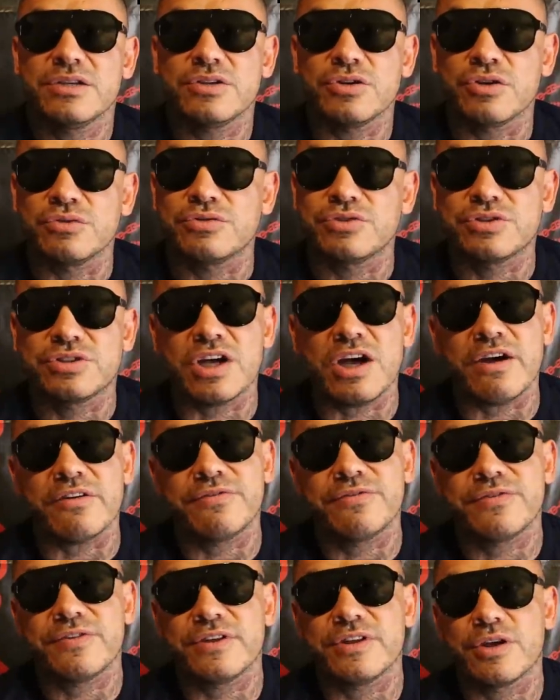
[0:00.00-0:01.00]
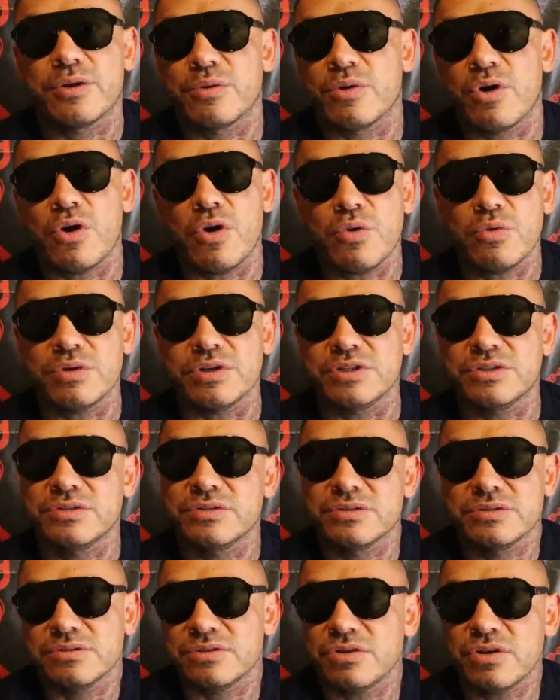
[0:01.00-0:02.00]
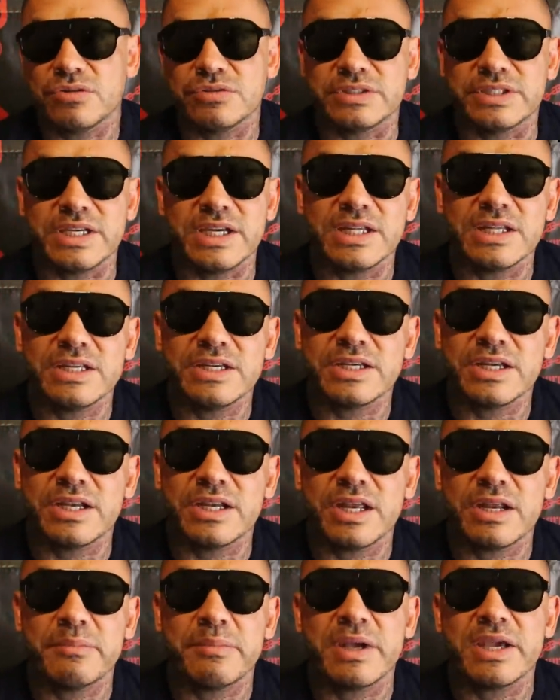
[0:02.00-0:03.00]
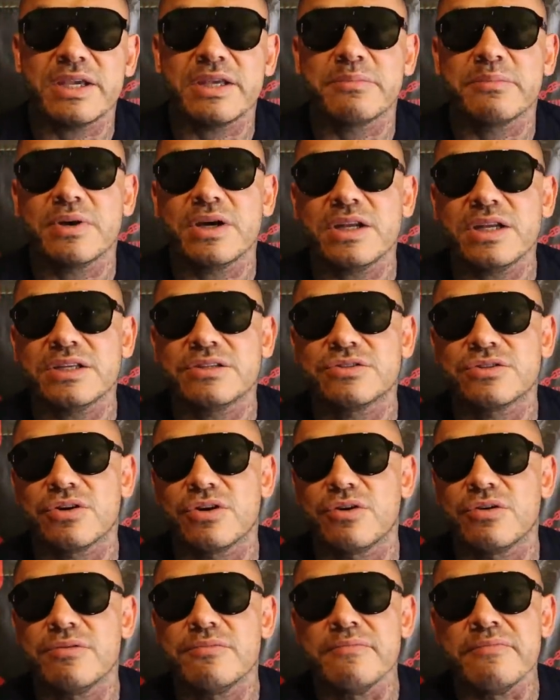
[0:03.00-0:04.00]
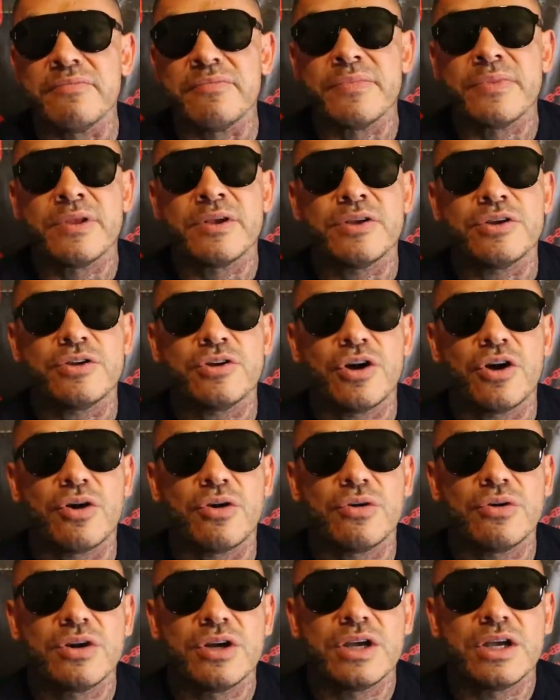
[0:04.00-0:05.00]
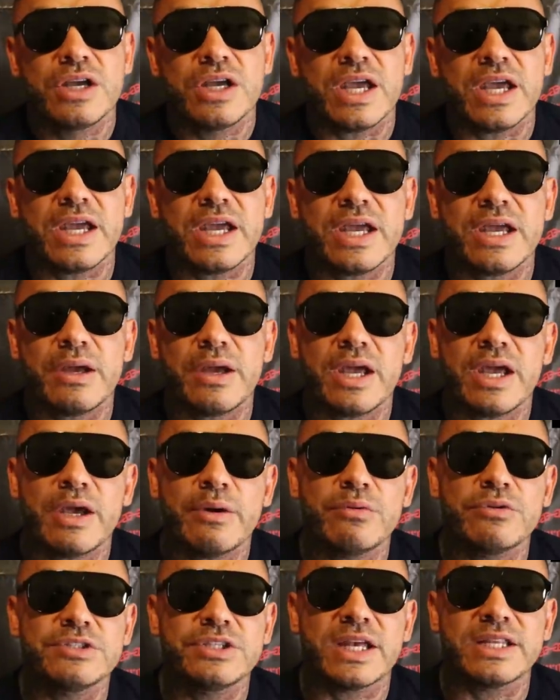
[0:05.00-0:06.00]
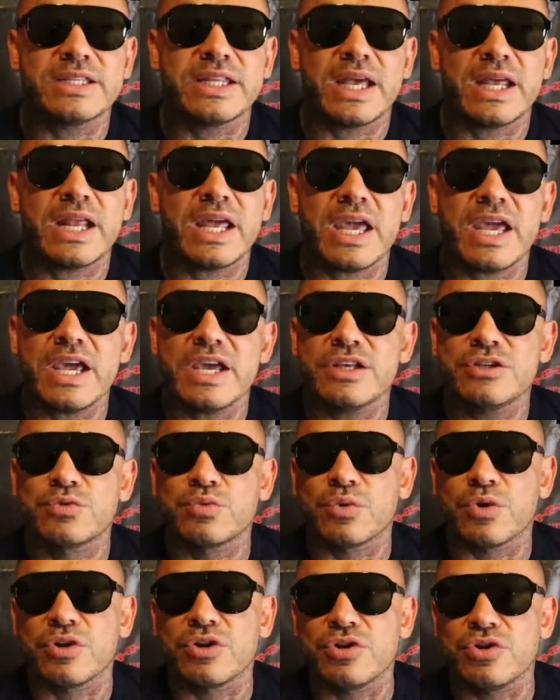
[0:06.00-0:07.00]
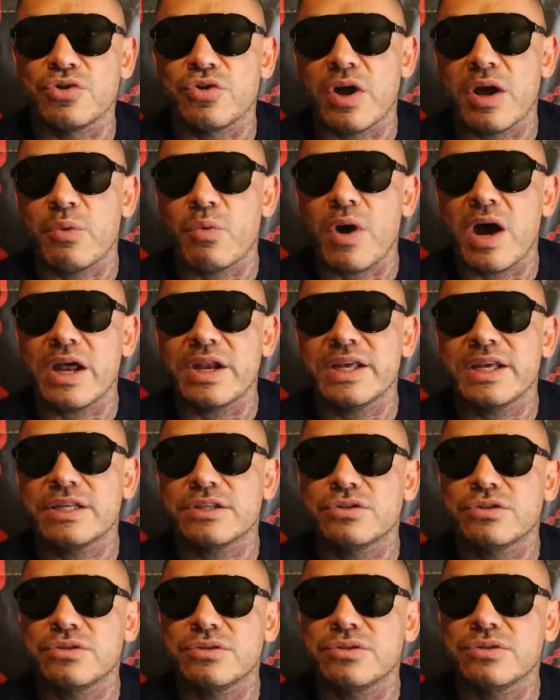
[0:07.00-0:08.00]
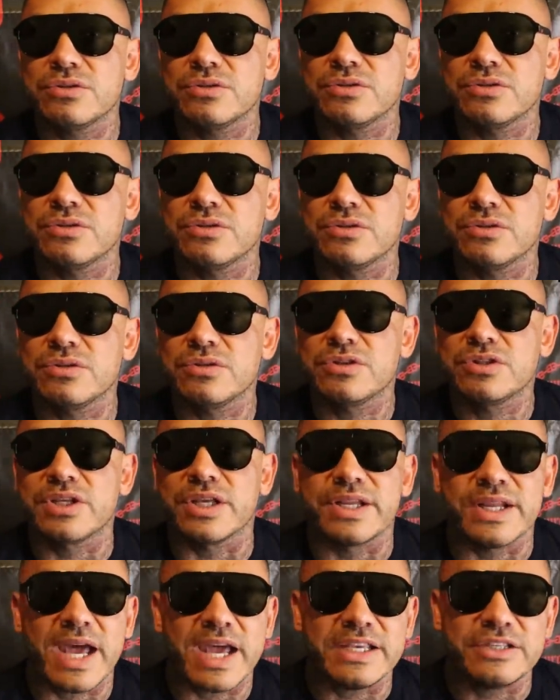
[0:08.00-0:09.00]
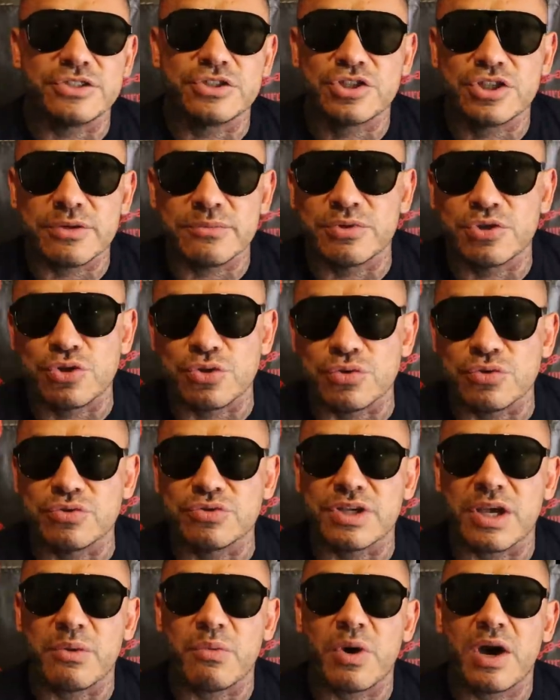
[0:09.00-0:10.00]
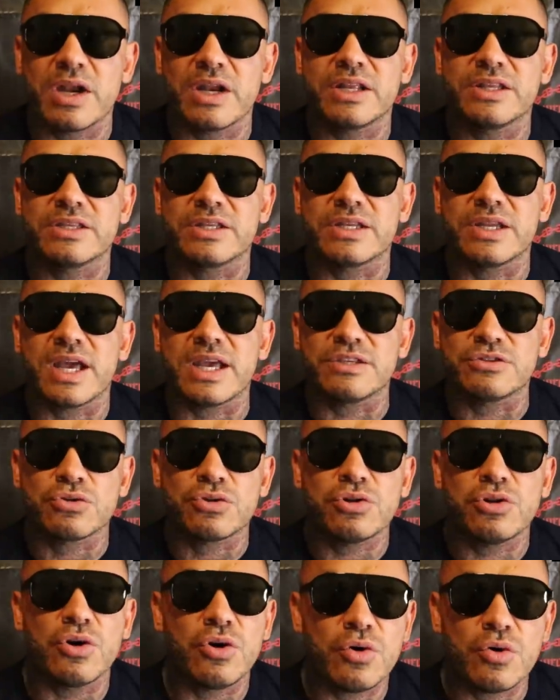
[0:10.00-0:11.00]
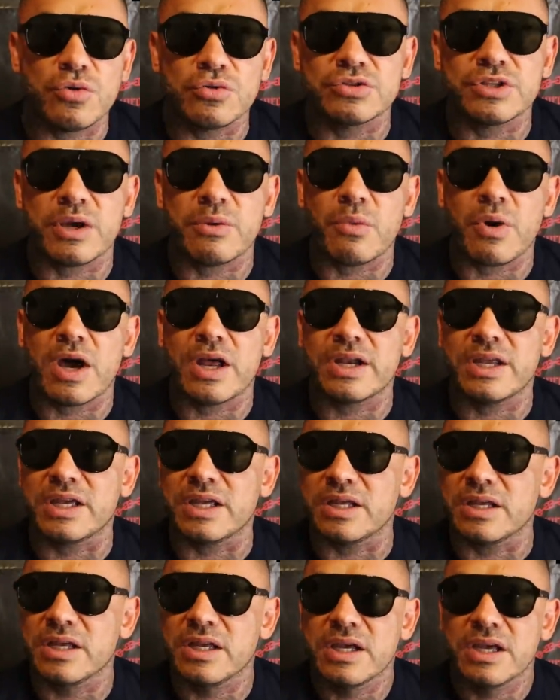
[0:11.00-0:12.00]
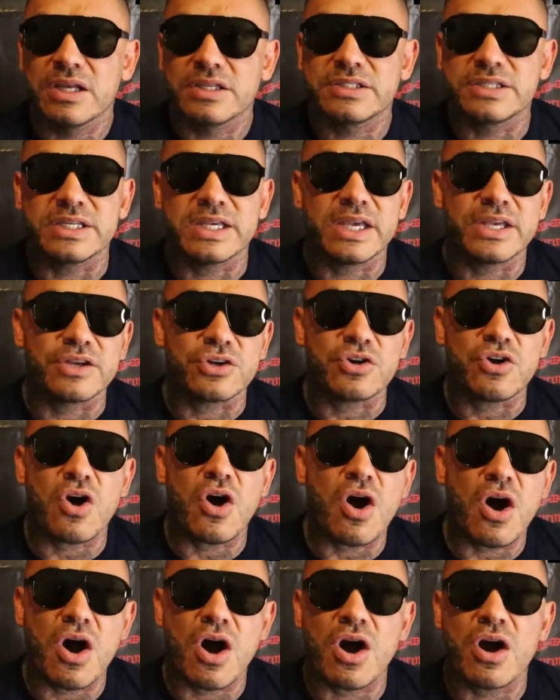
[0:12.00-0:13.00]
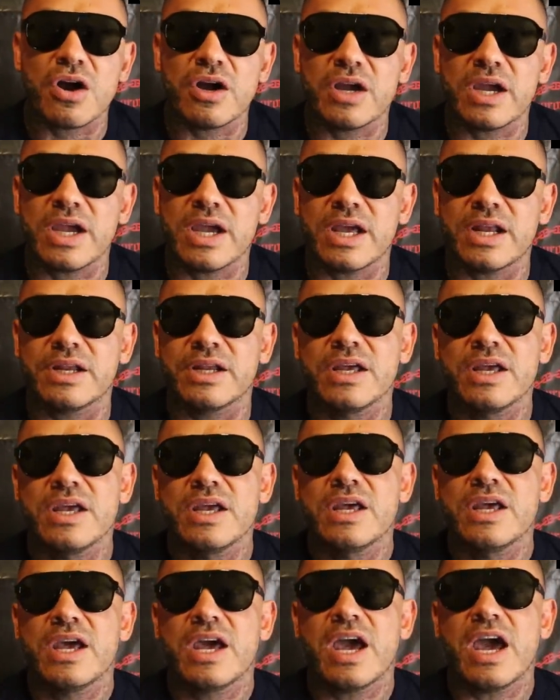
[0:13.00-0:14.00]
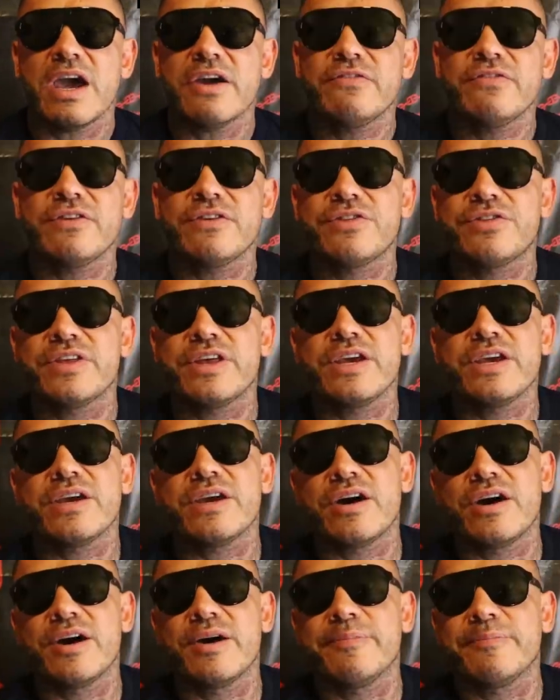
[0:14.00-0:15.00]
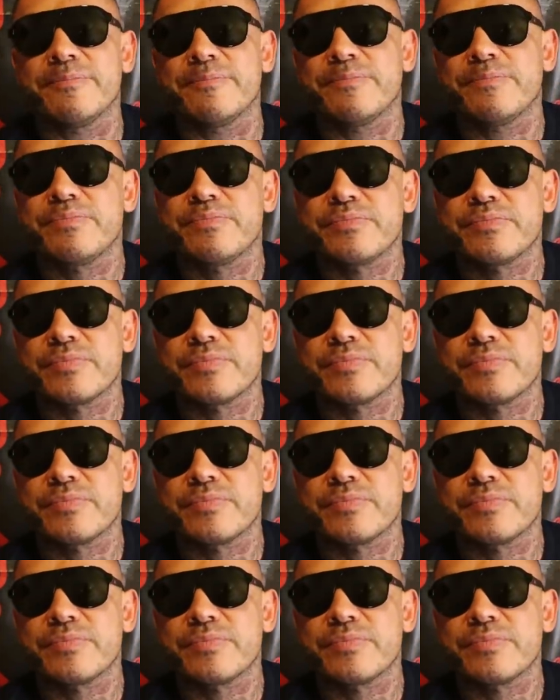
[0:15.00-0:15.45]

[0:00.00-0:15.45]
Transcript: you know, stuff. And they were always, you know, dealing and, and making money. So, you know, it, it, it was at that age where, you know, I wanted the nice gym shoes, I wanted the nice clothes, I wanted to get a car and everything um,